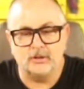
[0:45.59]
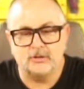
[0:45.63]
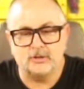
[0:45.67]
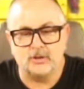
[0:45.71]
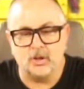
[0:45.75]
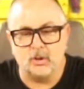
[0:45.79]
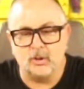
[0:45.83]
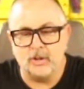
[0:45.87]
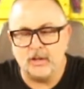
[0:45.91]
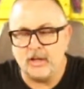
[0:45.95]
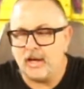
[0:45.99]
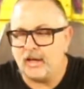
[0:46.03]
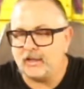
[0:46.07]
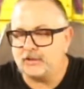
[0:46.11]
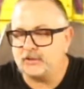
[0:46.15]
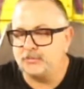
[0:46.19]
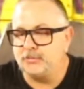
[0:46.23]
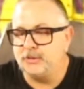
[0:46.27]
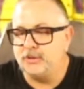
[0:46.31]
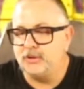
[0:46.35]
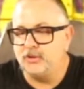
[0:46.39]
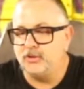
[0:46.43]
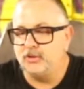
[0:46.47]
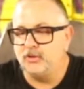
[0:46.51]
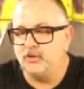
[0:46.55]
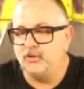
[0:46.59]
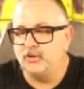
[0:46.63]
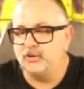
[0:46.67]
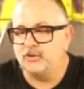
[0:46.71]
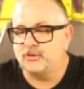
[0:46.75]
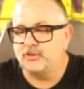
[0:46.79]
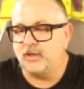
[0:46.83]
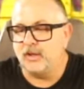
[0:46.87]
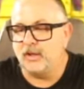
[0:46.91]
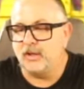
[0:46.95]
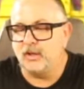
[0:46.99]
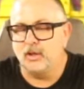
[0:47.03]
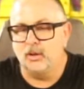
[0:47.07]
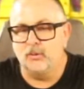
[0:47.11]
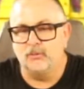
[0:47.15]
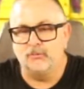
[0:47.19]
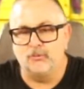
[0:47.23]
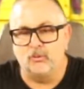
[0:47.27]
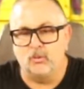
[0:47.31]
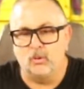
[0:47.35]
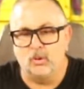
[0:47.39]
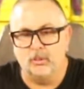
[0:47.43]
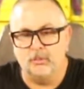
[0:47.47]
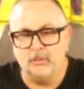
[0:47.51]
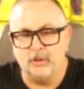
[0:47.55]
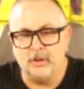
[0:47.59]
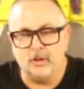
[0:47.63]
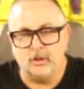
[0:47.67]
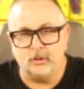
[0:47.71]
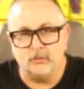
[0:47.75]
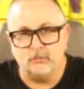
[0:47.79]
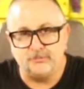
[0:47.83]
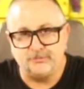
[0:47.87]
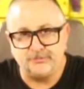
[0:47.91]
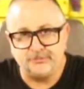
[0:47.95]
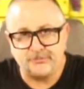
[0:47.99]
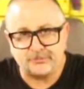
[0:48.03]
So he asked me to do this tank up for him here.